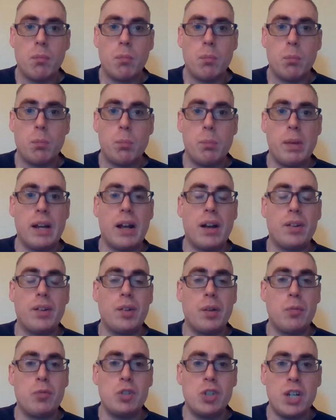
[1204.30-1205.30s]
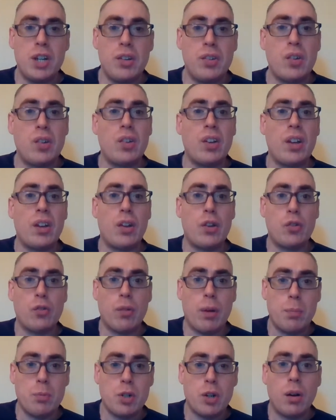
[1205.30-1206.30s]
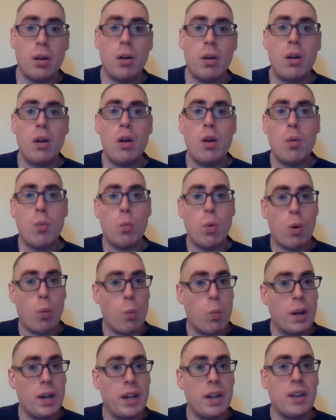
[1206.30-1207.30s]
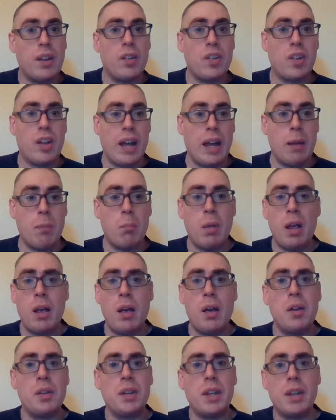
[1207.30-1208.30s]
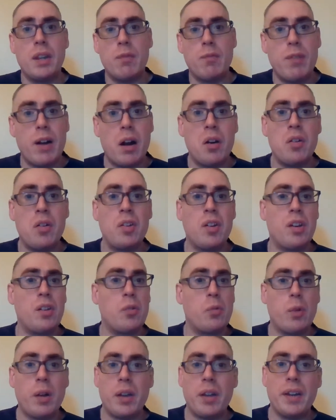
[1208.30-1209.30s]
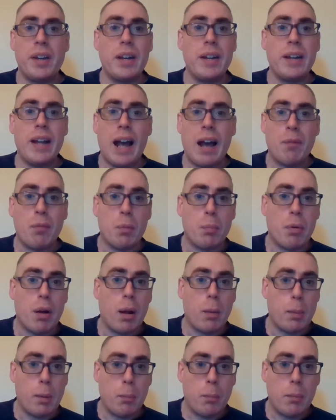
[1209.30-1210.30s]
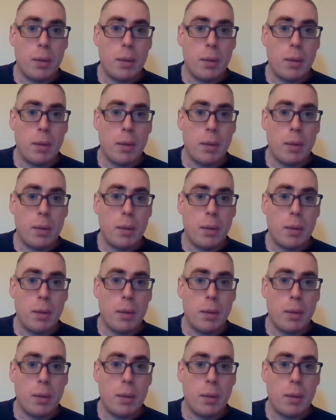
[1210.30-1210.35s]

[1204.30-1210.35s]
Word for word: Because if Jesus and the scripture were one and the same, then the Pharisees really didn't have a problem.